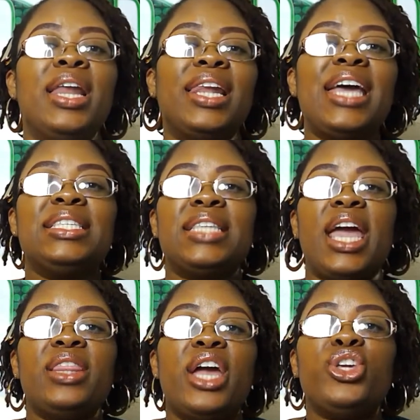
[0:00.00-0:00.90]
let's
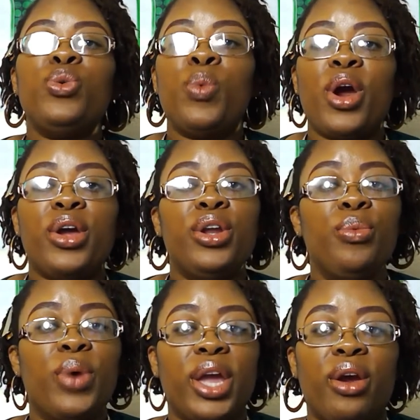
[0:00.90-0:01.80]
say that you weren't
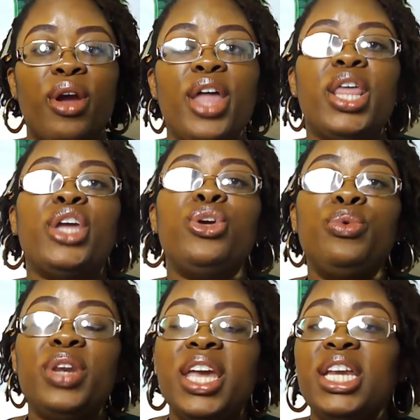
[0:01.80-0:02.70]
aware that you
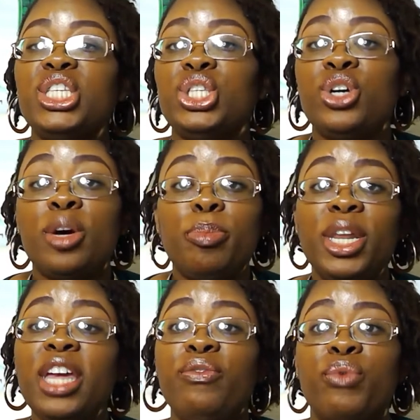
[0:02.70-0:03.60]
needed to
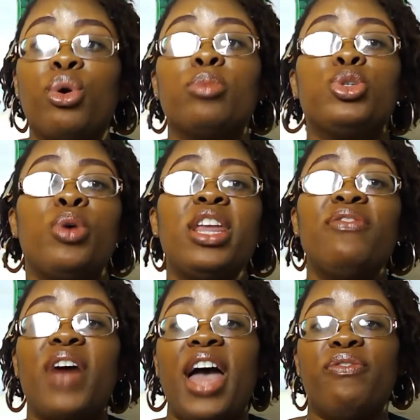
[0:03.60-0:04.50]
complete Form
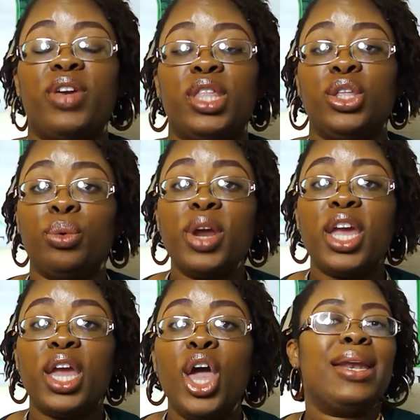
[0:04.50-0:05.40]

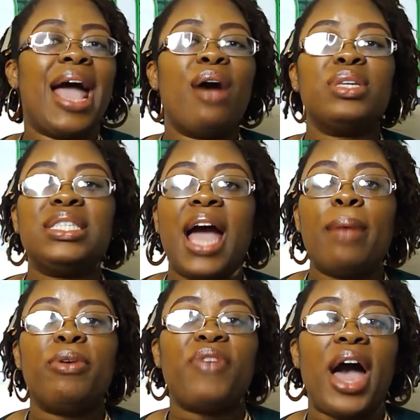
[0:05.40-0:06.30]
2553. Now it's
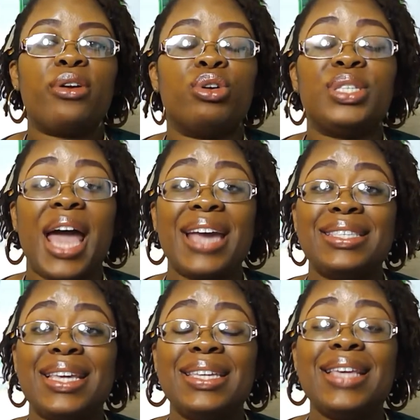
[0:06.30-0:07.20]
time to file your
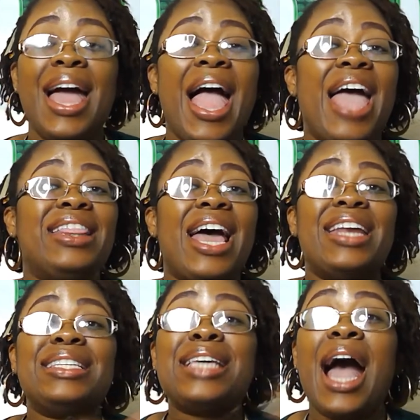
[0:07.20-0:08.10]
taxes, and
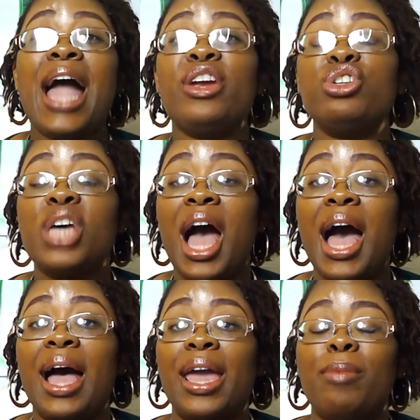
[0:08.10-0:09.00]
that entire
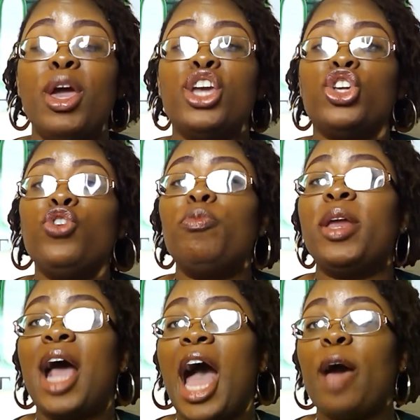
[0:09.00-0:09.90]
time you've
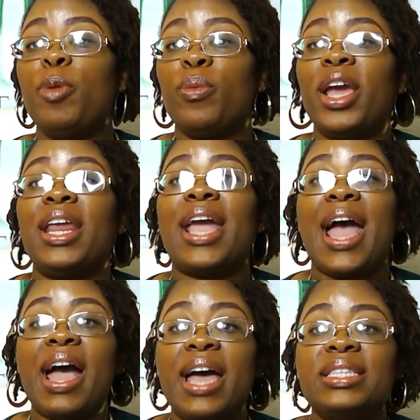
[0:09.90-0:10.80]
been operating
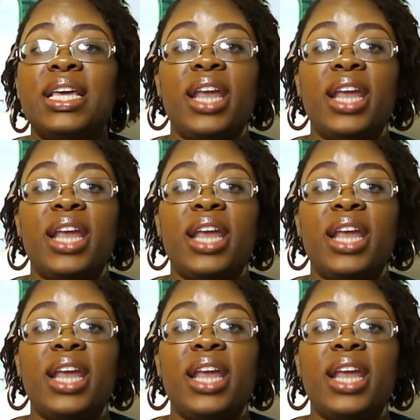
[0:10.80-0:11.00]
as an